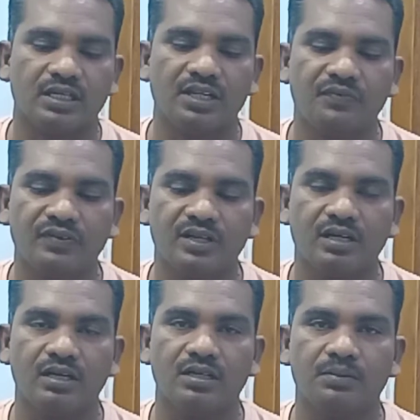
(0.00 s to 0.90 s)
a
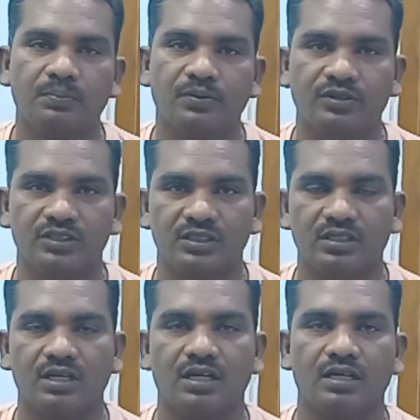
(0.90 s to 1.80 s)
difficult
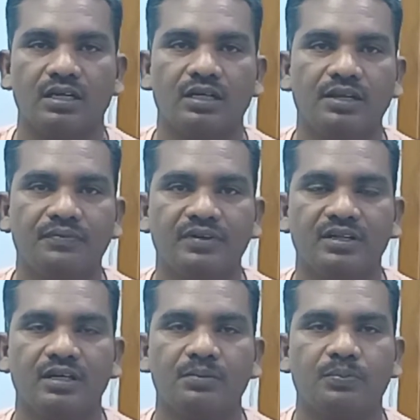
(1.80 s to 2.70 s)
person or
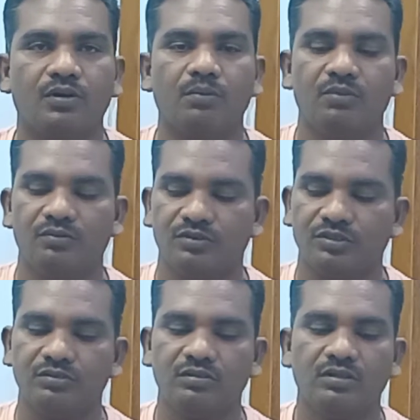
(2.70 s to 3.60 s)
difficult problem
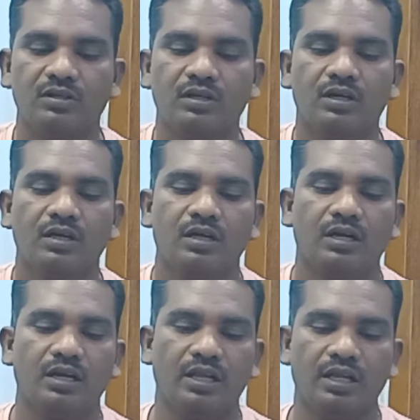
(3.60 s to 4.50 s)
to
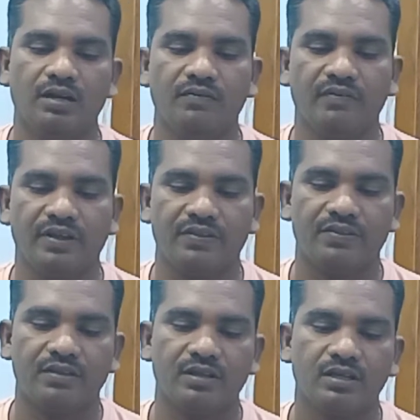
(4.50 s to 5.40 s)
deal
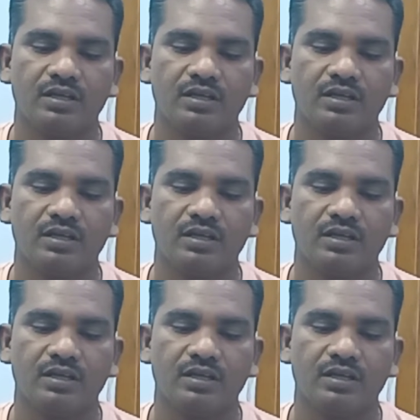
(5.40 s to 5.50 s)
with.